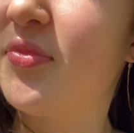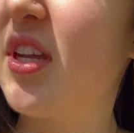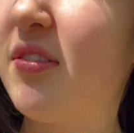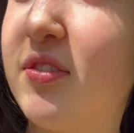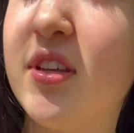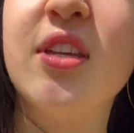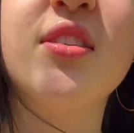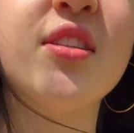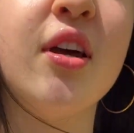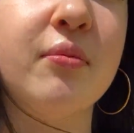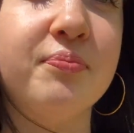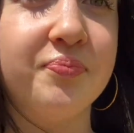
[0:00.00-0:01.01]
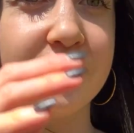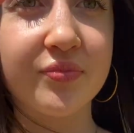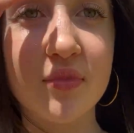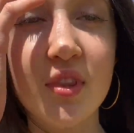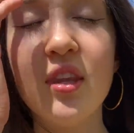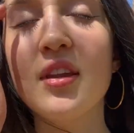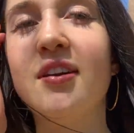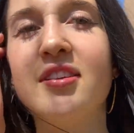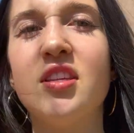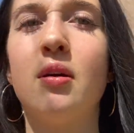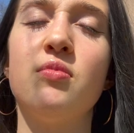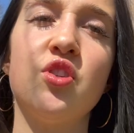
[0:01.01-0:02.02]
Definitely some
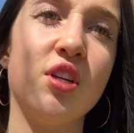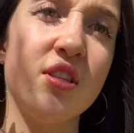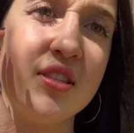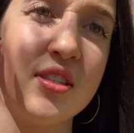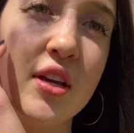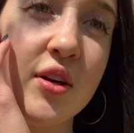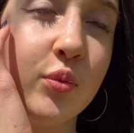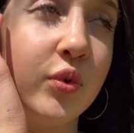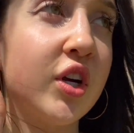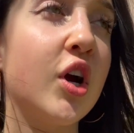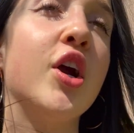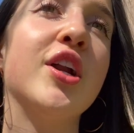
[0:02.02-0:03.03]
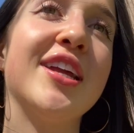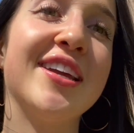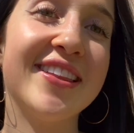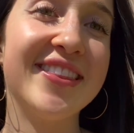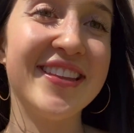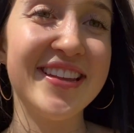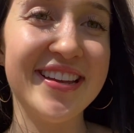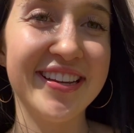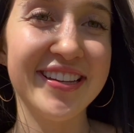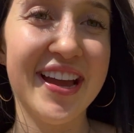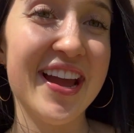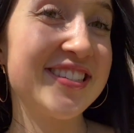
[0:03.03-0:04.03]
assumptions regarding the
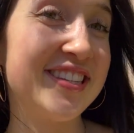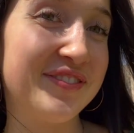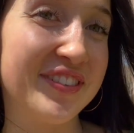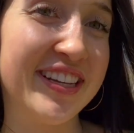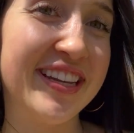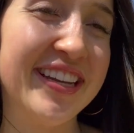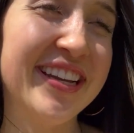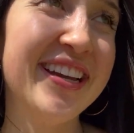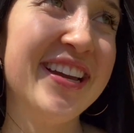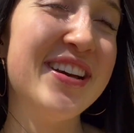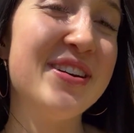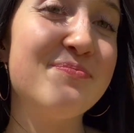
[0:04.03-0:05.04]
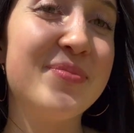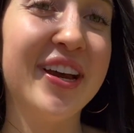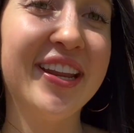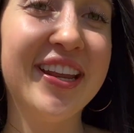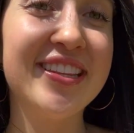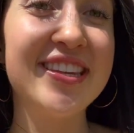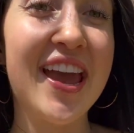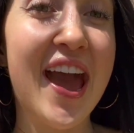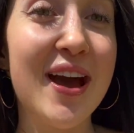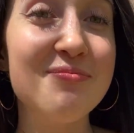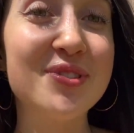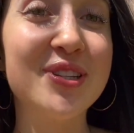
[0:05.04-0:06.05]
activity, but it's
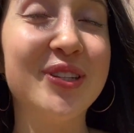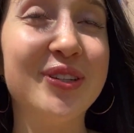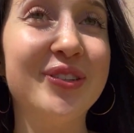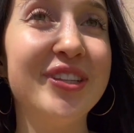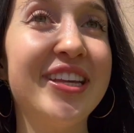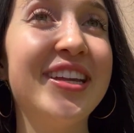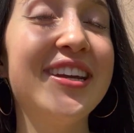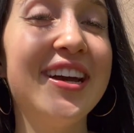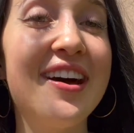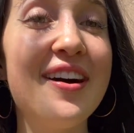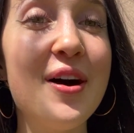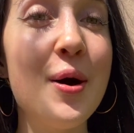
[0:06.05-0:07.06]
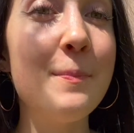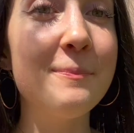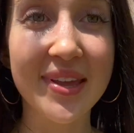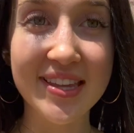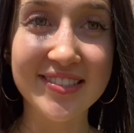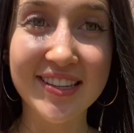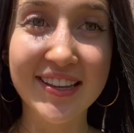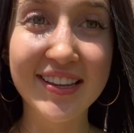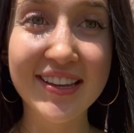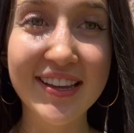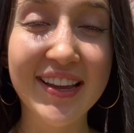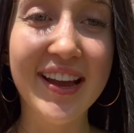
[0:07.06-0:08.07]
absolutely
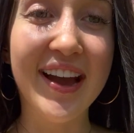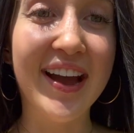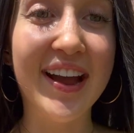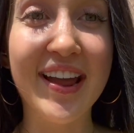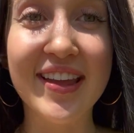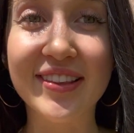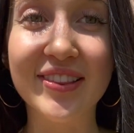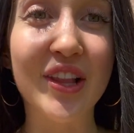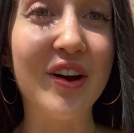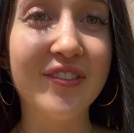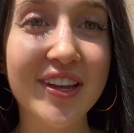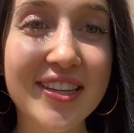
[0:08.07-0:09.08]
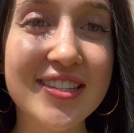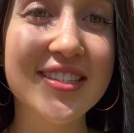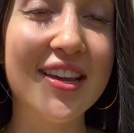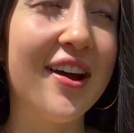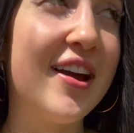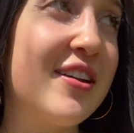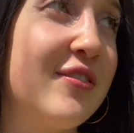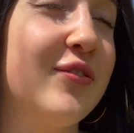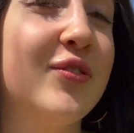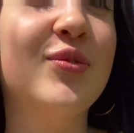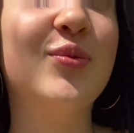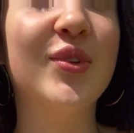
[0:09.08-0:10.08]
amazing. I love it. I have
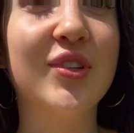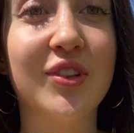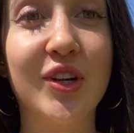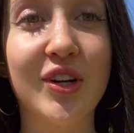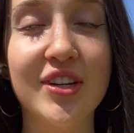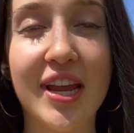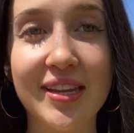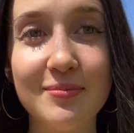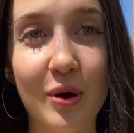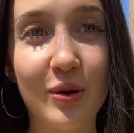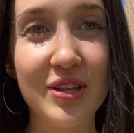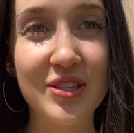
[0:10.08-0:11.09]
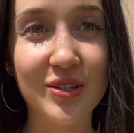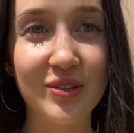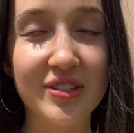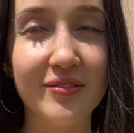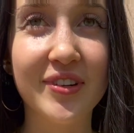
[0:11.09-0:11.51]
learned, I can insert some